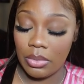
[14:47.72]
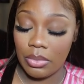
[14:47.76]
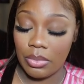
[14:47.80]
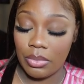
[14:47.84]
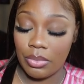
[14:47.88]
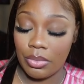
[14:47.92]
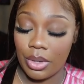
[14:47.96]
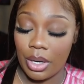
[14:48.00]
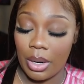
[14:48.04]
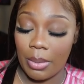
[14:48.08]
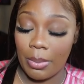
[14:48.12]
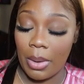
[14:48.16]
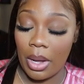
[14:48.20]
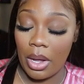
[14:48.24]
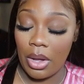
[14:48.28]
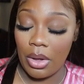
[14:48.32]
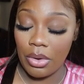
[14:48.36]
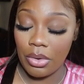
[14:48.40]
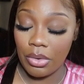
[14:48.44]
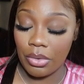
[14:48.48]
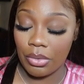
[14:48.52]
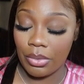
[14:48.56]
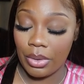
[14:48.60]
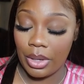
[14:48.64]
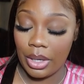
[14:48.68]
when I'm
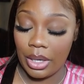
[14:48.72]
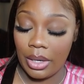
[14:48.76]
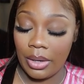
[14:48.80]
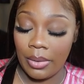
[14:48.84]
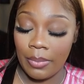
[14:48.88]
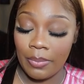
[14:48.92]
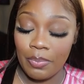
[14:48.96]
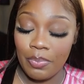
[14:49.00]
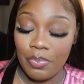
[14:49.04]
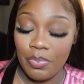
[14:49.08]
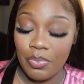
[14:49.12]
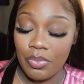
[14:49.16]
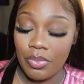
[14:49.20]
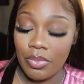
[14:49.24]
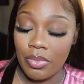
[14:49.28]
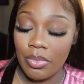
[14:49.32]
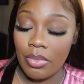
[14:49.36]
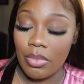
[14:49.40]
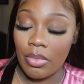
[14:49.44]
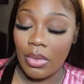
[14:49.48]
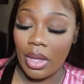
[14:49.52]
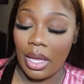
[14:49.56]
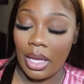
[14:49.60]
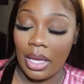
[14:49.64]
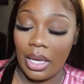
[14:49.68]
hungry
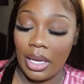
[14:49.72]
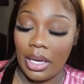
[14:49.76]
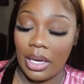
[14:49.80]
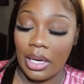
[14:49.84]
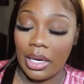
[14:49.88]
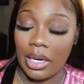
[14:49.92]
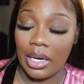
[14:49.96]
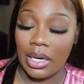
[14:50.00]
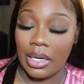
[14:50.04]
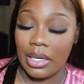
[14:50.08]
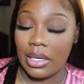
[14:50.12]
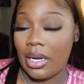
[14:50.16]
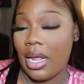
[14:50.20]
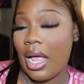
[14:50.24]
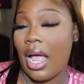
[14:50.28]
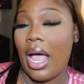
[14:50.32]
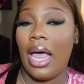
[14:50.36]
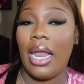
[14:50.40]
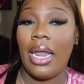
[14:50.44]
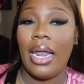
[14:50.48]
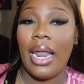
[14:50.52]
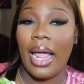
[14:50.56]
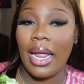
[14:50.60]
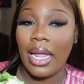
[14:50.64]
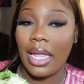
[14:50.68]
and
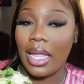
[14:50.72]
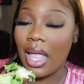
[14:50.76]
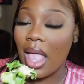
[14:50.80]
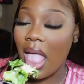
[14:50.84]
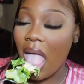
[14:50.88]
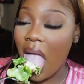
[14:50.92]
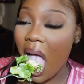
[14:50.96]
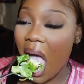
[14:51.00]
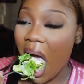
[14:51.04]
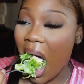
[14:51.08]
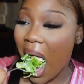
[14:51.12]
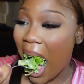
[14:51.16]
I like it.